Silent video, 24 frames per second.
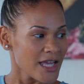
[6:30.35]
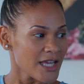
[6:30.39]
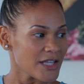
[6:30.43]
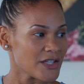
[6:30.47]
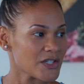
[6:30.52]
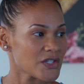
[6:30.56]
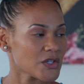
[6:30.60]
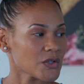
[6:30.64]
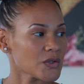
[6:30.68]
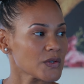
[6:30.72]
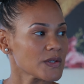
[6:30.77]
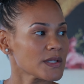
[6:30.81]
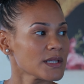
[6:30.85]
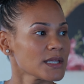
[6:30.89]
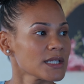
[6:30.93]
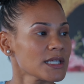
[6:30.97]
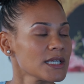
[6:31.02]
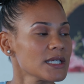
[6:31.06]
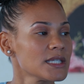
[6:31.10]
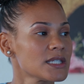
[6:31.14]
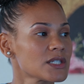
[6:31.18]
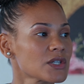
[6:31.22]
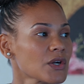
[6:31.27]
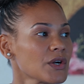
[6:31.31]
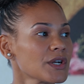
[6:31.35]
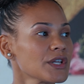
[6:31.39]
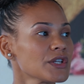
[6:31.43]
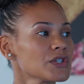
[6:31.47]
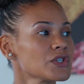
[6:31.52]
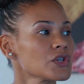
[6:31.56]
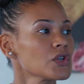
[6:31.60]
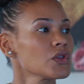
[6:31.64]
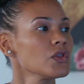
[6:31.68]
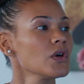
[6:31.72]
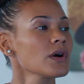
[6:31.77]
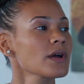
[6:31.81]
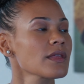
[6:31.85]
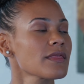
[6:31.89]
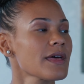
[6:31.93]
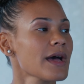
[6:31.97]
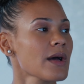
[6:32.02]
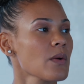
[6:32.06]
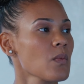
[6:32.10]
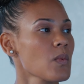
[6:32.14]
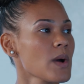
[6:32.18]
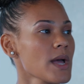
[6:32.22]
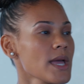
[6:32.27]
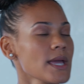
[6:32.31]
It's certainly starting to look
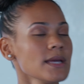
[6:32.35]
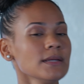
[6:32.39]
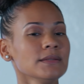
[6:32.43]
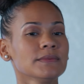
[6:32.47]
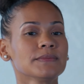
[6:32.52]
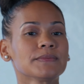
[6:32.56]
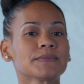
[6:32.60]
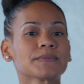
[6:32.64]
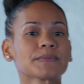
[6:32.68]
that way.